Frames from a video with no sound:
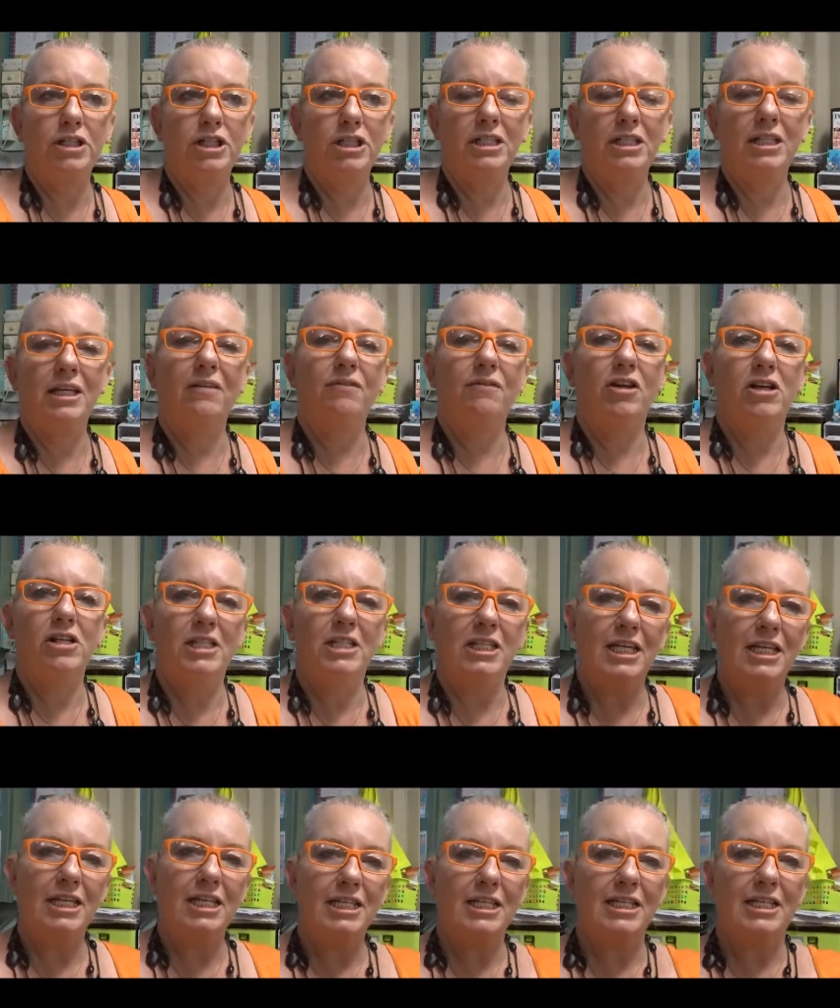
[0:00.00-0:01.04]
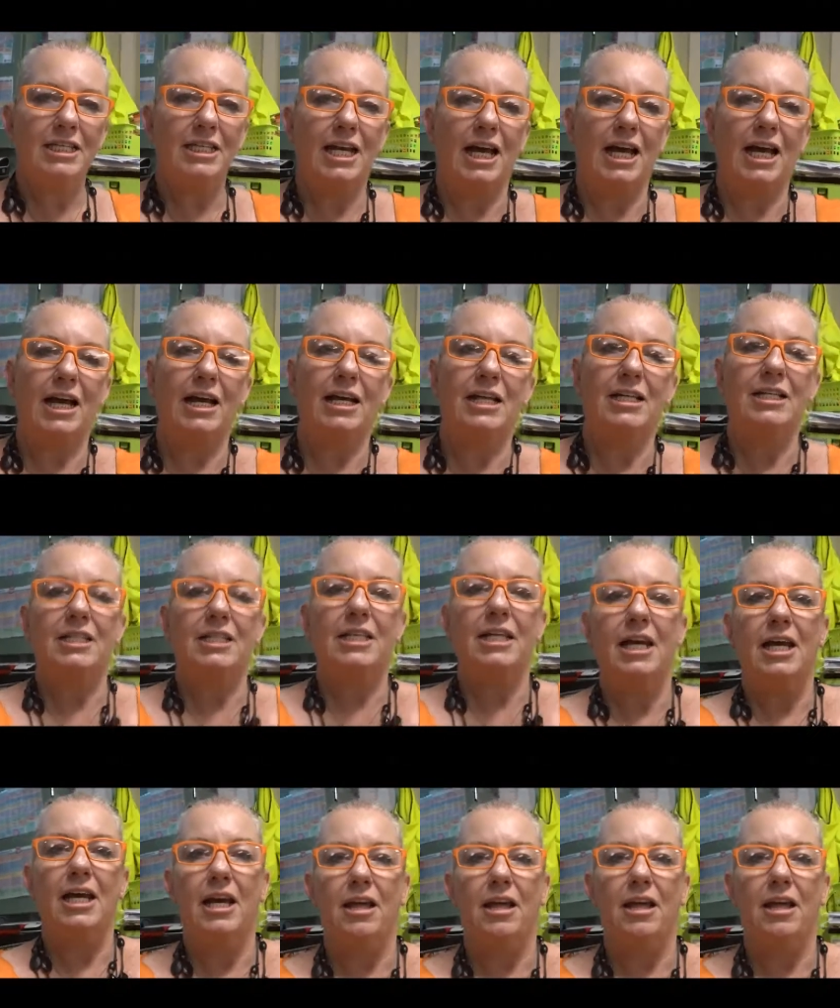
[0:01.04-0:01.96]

just to give those kids that aren't